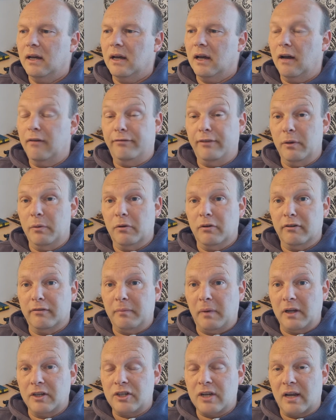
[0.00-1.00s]
a viewer of
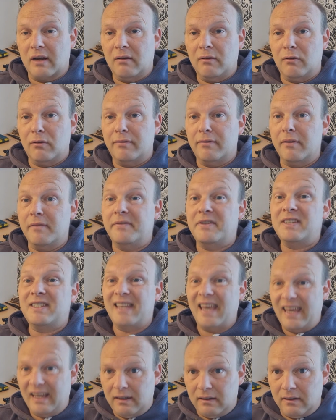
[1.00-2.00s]
my channel, or if you've
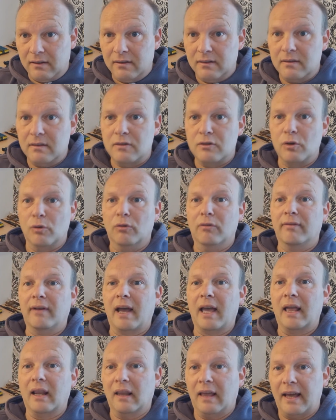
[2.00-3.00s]
seen Torre
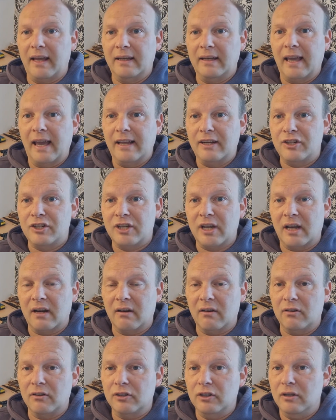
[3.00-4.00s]
Vale Engage
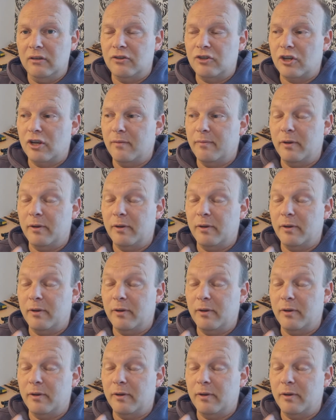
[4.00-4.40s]
channel on YouTube,